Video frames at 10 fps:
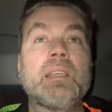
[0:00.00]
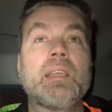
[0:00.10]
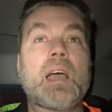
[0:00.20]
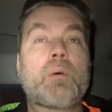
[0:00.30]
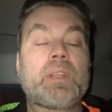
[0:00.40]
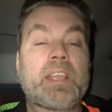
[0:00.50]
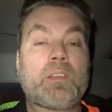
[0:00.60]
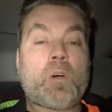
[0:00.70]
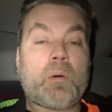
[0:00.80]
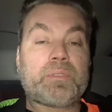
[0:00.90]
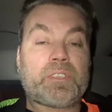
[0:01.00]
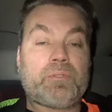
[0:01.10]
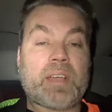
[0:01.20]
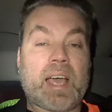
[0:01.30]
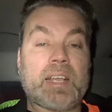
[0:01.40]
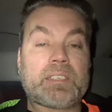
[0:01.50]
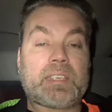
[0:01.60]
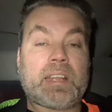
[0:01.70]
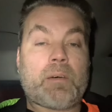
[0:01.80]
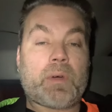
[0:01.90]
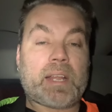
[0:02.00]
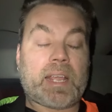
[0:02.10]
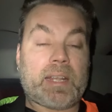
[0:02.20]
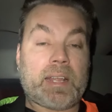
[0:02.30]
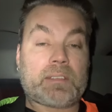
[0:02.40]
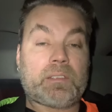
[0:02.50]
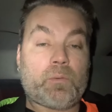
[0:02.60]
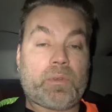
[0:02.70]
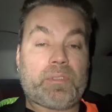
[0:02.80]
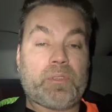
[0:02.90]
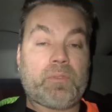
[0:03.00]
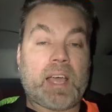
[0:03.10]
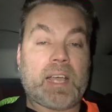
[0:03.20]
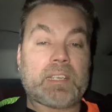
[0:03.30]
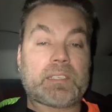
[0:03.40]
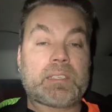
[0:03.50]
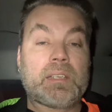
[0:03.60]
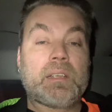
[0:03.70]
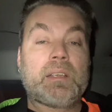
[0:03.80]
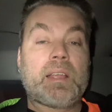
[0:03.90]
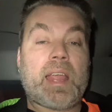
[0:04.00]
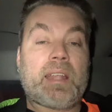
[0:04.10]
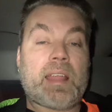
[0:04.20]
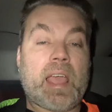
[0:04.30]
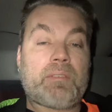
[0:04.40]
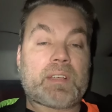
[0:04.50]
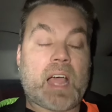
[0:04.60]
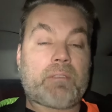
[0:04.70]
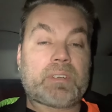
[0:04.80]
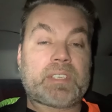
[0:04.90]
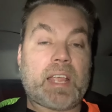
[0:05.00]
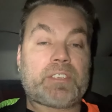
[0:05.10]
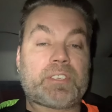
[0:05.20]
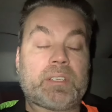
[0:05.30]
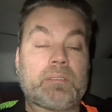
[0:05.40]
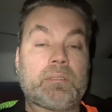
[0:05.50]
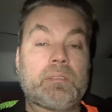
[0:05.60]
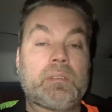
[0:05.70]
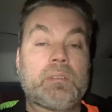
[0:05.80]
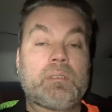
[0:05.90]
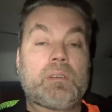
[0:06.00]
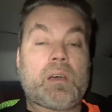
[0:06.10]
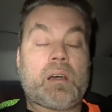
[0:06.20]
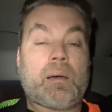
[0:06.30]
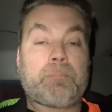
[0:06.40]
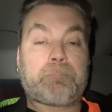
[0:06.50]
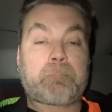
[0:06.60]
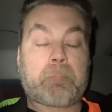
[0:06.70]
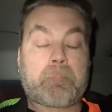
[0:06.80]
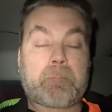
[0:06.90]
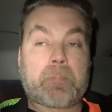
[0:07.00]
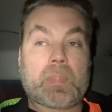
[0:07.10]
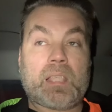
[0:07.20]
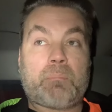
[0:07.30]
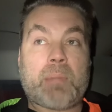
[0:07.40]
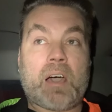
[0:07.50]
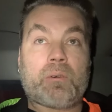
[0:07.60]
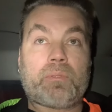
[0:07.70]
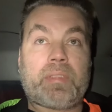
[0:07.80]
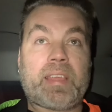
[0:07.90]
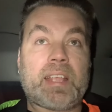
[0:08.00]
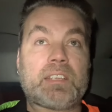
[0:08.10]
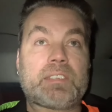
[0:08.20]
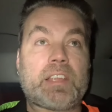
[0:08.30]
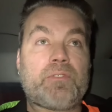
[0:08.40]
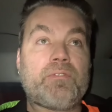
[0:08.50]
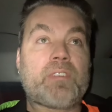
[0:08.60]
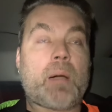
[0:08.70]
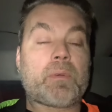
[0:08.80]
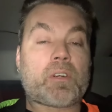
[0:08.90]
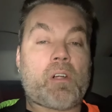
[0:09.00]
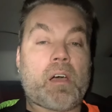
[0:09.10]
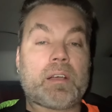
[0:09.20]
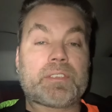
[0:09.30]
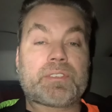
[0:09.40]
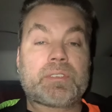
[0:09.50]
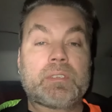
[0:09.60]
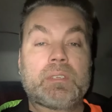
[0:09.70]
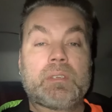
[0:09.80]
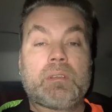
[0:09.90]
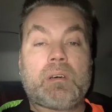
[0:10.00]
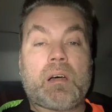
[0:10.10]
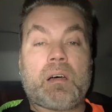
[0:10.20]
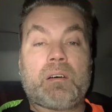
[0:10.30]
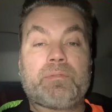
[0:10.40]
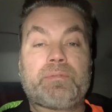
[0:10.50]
I want to hit home to you guys, and I want to connect with you guys and have a conversation about things that you've come across, of